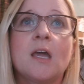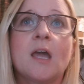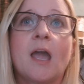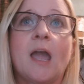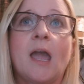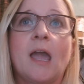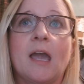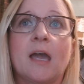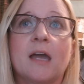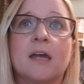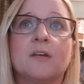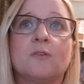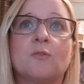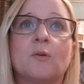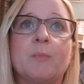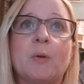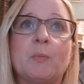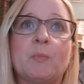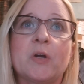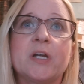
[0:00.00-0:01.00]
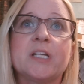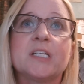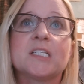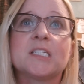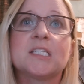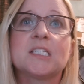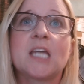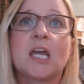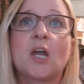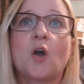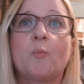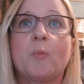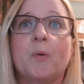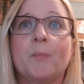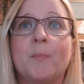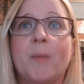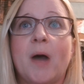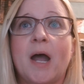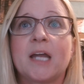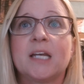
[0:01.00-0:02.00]
And remembering to stay
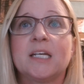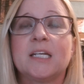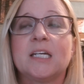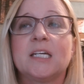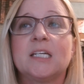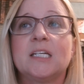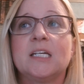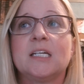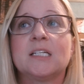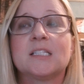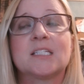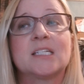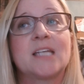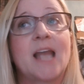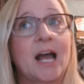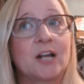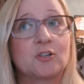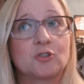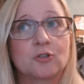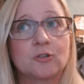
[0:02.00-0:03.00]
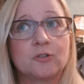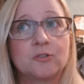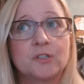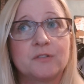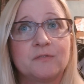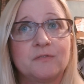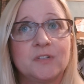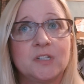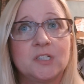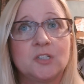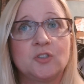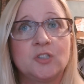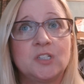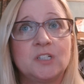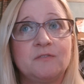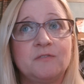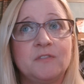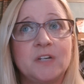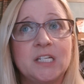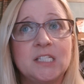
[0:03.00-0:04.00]
open-minded. It's natural to feel
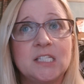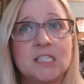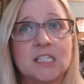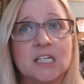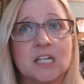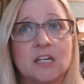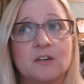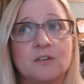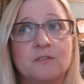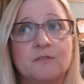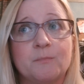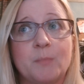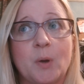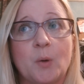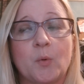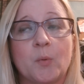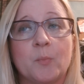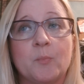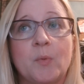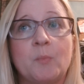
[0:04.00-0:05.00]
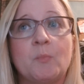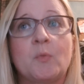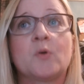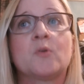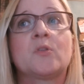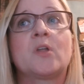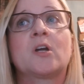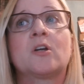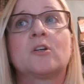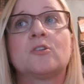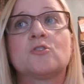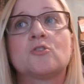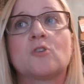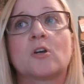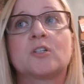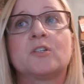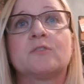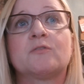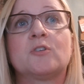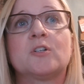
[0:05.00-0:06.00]
defensive, but remember that
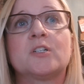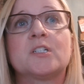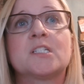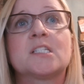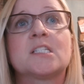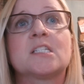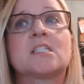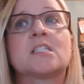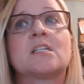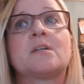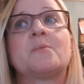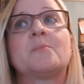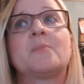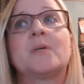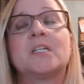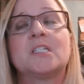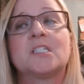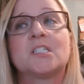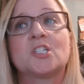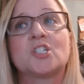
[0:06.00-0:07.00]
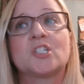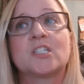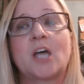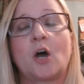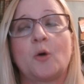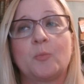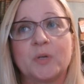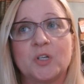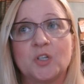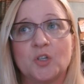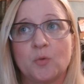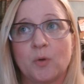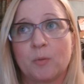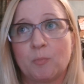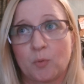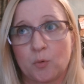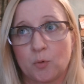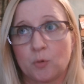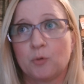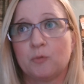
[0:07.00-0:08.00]
constructive criticism is just helping you
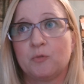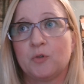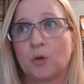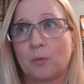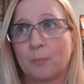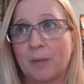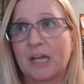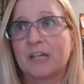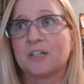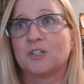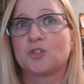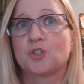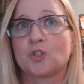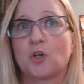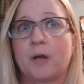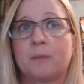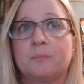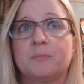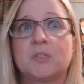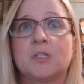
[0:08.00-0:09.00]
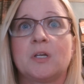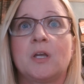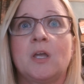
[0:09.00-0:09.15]
improve your manuscript.